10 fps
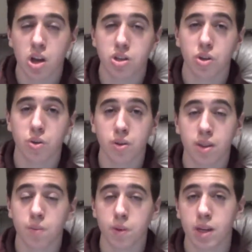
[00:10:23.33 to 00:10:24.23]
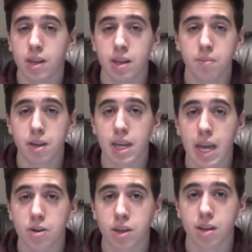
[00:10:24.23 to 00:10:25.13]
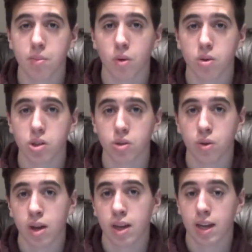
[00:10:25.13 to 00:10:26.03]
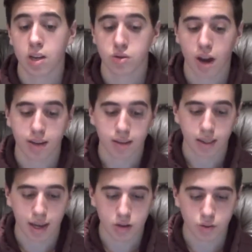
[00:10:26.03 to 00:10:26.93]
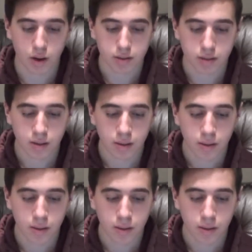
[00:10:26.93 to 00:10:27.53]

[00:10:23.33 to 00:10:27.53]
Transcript: So we didn't need mediators anymore to extract electrons.